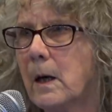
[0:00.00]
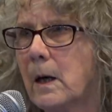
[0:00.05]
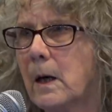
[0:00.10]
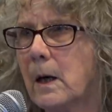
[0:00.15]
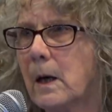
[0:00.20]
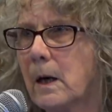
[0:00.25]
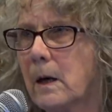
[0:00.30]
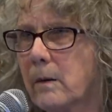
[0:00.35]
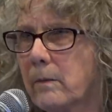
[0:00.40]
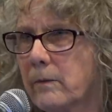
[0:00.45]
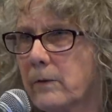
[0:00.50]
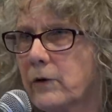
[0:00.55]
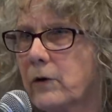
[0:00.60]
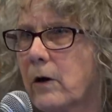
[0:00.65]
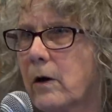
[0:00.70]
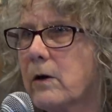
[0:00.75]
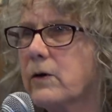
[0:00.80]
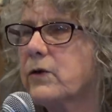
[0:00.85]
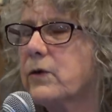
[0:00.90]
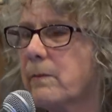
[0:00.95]
uh,
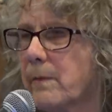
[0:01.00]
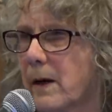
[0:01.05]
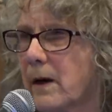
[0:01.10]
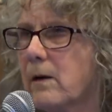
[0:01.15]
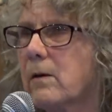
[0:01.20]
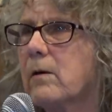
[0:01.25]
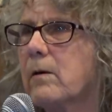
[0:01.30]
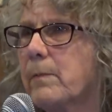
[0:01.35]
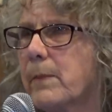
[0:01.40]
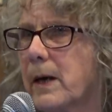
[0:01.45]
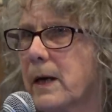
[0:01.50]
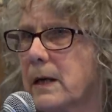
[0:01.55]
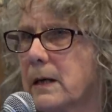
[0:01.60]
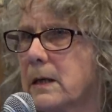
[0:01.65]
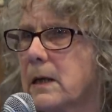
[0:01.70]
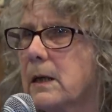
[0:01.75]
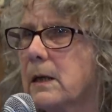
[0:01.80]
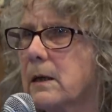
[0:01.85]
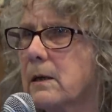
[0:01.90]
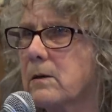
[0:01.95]
talks about her
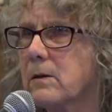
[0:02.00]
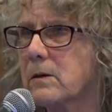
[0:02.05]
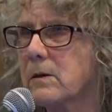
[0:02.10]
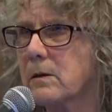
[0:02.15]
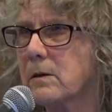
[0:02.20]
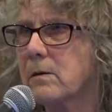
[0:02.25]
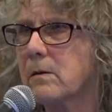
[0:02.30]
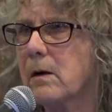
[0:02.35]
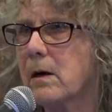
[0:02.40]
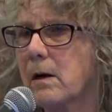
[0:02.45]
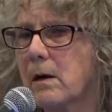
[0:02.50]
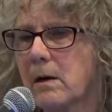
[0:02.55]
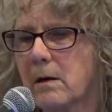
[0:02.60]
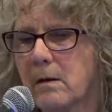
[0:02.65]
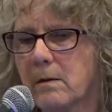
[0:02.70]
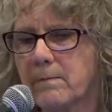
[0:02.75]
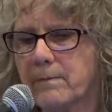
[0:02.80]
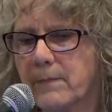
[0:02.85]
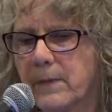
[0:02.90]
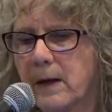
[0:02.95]
paintings
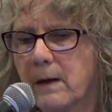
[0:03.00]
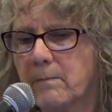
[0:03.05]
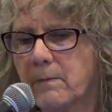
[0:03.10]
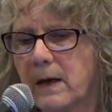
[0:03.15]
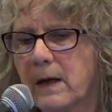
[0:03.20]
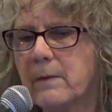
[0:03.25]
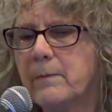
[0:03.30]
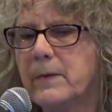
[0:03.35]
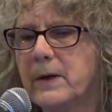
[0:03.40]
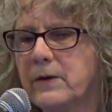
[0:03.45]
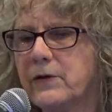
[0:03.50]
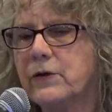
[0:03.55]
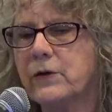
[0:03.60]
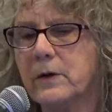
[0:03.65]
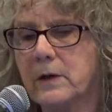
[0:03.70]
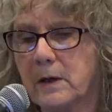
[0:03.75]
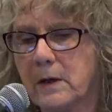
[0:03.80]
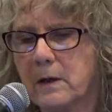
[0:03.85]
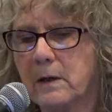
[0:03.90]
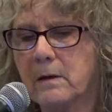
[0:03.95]
um, and made me
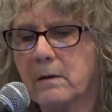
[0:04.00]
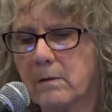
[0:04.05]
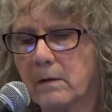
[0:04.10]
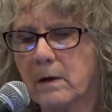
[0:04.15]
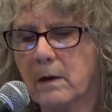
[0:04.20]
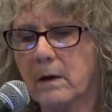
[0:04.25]
see.